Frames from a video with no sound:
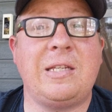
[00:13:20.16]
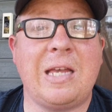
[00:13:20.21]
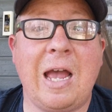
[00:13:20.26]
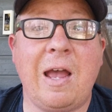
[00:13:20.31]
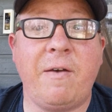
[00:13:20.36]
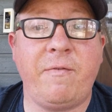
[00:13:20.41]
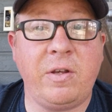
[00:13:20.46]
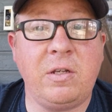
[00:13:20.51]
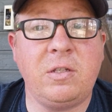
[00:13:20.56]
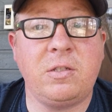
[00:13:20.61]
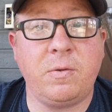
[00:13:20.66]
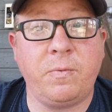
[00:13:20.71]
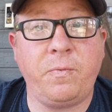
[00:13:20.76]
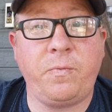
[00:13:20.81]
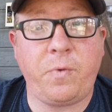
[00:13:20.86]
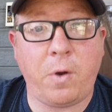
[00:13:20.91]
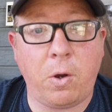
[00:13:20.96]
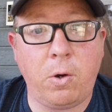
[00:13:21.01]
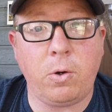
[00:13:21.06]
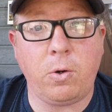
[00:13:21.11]
having some
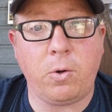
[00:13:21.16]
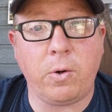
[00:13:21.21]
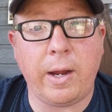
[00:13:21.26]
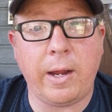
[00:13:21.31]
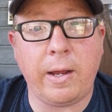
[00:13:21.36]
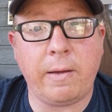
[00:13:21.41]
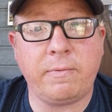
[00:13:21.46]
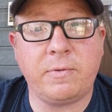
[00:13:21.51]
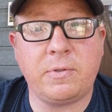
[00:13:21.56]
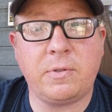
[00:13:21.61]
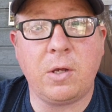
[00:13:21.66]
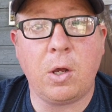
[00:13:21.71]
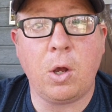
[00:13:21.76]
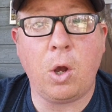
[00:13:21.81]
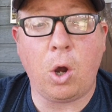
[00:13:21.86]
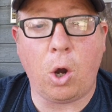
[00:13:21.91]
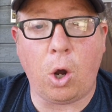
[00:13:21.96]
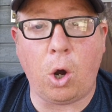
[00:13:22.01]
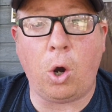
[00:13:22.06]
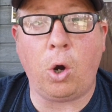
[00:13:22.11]
photographs
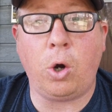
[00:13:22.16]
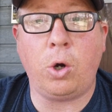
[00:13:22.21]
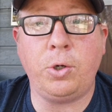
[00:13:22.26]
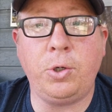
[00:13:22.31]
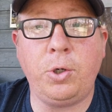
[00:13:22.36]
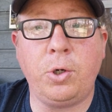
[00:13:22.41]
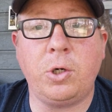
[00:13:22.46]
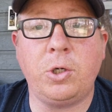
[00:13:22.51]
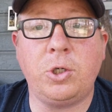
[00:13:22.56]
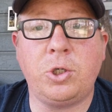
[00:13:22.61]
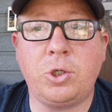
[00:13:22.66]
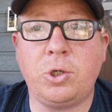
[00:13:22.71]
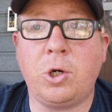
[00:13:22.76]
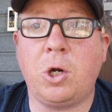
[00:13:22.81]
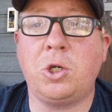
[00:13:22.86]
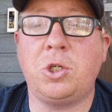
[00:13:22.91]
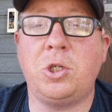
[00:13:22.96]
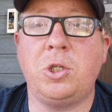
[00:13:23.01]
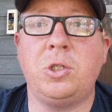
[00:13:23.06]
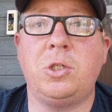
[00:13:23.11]
on your
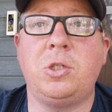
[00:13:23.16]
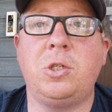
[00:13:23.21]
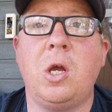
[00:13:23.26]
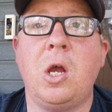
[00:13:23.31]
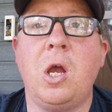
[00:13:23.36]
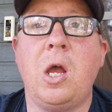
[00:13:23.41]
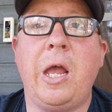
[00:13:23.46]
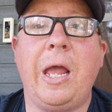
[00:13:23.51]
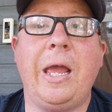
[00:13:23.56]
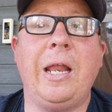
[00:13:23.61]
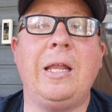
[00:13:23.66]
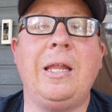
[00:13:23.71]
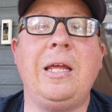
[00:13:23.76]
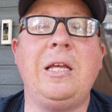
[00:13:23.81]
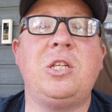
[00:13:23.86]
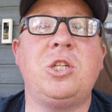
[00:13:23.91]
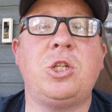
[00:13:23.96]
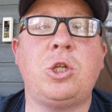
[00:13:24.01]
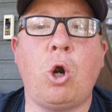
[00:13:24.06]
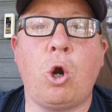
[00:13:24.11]
instructions, at
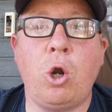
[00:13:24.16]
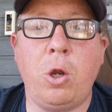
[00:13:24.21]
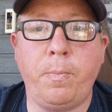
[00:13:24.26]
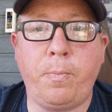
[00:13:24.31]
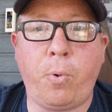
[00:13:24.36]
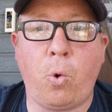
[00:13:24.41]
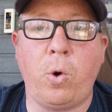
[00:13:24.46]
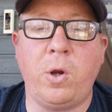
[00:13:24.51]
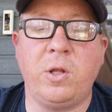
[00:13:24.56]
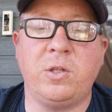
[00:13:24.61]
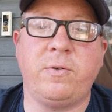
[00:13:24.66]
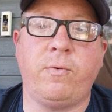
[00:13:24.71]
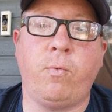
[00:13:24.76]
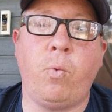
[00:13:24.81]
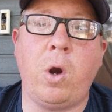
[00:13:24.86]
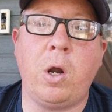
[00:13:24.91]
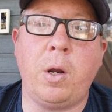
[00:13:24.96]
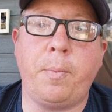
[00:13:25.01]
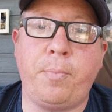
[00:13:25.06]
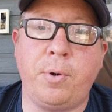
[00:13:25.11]
least starting points of
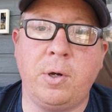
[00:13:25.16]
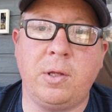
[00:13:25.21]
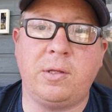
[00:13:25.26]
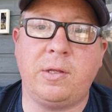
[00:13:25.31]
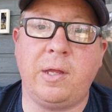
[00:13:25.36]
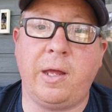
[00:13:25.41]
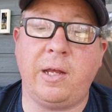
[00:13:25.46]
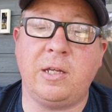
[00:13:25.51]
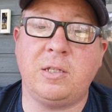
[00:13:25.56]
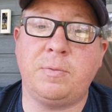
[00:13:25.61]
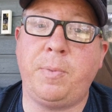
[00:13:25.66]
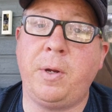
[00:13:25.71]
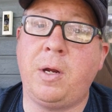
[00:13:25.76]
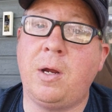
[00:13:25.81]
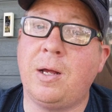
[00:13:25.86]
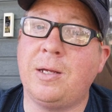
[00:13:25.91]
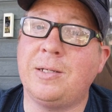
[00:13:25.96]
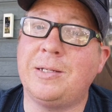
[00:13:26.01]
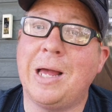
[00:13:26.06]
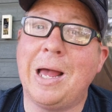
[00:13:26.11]
where to put things,
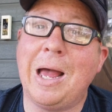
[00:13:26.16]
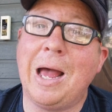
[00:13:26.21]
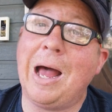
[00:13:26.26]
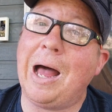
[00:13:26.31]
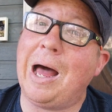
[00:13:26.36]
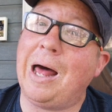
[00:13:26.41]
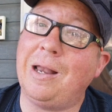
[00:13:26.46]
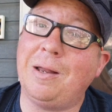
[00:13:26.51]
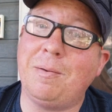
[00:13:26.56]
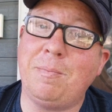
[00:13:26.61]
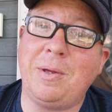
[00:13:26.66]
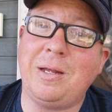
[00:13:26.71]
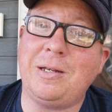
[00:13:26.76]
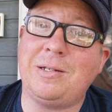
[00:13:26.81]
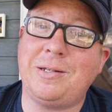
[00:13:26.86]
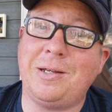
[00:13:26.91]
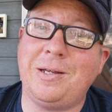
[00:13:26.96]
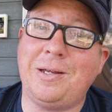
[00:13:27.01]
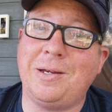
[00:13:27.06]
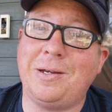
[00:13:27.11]
because I'll
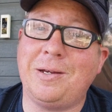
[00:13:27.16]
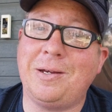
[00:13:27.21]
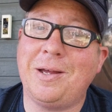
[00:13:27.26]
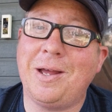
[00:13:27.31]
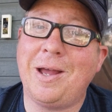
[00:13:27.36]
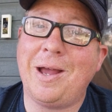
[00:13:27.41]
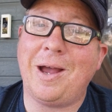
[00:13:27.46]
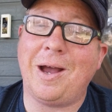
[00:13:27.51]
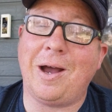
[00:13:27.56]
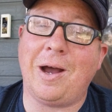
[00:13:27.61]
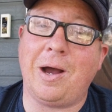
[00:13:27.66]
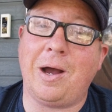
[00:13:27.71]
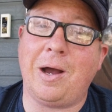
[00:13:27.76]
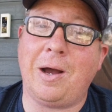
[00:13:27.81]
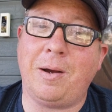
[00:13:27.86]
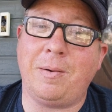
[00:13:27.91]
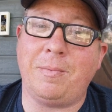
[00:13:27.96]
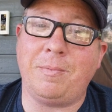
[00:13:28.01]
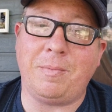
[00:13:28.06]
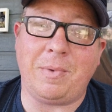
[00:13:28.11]
admit to you,
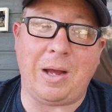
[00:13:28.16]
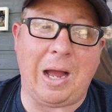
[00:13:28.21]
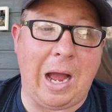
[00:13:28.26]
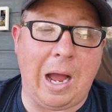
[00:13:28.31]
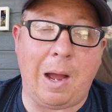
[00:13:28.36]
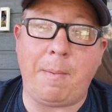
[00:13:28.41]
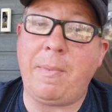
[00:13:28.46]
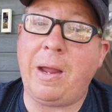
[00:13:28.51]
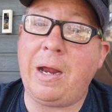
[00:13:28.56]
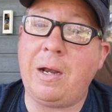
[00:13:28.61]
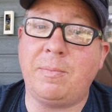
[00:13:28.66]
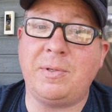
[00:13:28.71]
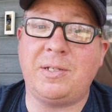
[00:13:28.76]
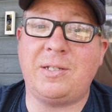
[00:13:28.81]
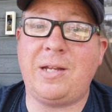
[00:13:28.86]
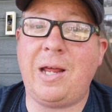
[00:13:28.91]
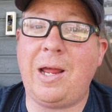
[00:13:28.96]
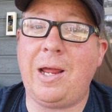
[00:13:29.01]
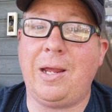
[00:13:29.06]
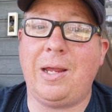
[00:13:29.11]
I made a
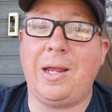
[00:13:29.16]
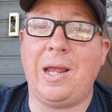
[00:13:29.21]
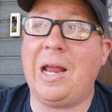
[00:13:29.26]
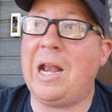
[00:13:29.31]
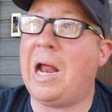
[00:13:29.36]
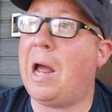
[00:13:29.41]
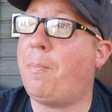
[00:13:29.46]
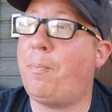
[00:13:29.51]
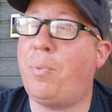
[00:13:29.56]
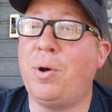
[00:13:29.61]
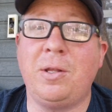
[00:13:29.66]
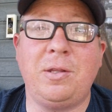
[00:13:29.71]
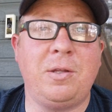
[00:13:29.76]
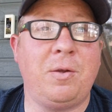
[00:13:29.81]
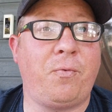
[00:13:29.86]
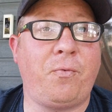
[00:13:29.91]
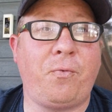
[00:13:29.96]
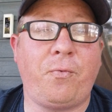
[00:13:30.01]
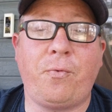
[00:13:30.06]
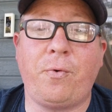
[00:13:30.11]
mistake, and I put
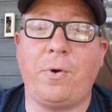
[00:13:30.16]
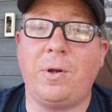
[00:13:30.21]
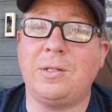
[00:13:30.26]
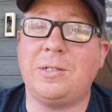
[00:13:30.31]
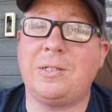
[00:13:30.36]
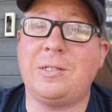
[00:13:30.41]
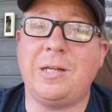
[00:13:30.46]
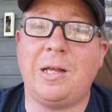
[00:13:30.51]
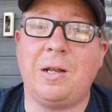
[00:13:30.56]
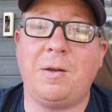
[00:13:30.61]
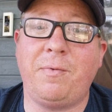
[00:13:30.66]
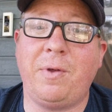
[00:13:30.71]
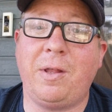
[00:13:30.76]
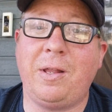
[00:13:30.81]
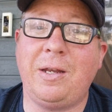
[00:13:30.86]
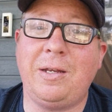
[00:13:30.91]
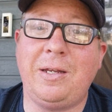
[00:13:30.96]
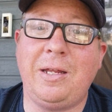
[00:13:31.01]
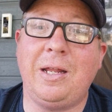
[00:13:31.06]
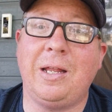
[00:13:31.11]
the front set of
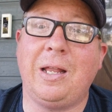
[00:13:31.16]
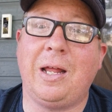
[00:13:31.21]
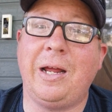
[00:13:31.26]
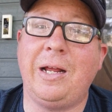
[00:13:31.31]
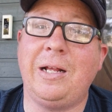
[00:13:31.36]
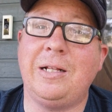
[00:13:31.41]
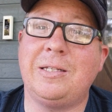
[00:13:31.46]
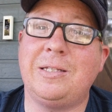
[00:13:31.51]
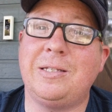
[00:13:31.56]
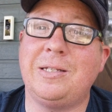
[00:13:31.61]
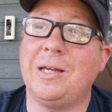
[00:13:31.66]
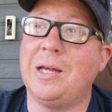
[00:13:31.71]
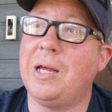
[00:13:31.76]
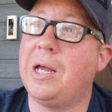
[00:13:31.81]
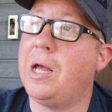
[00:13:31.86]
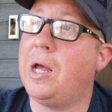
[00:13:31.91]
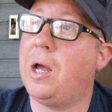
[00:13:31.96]
LED lights